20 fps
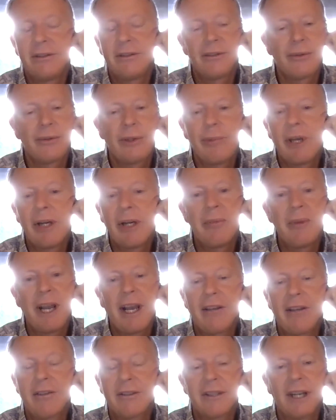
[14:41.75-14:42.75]
It's a
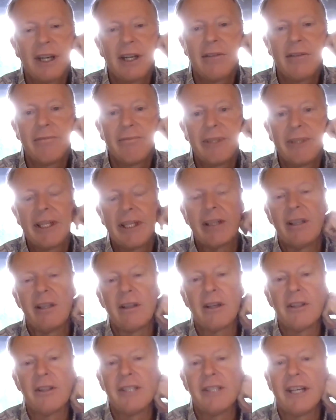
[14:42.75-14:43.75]
3-bedroom house, not a
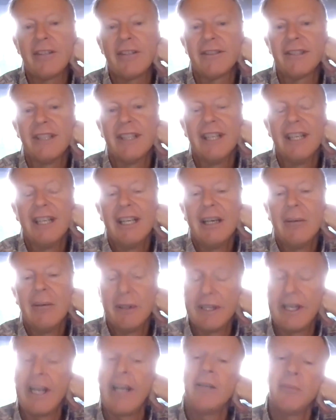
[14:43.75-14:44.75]
particularly large house,
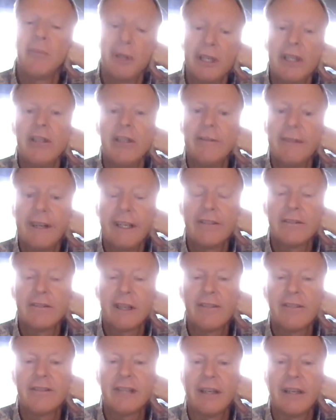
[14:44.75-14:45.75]
but they had to put in
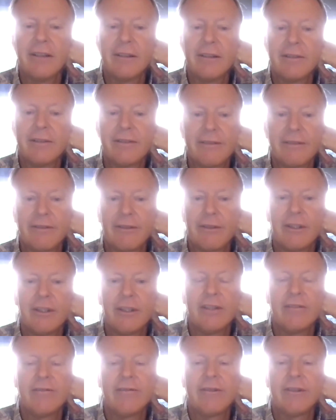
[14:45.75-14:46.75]
advanced onsite for
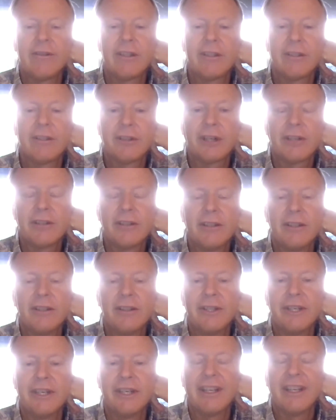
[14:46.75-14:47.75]
the construction
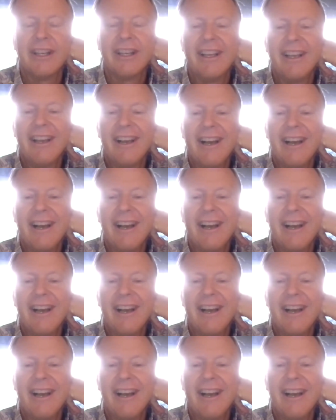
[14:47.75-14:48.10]
they're doing.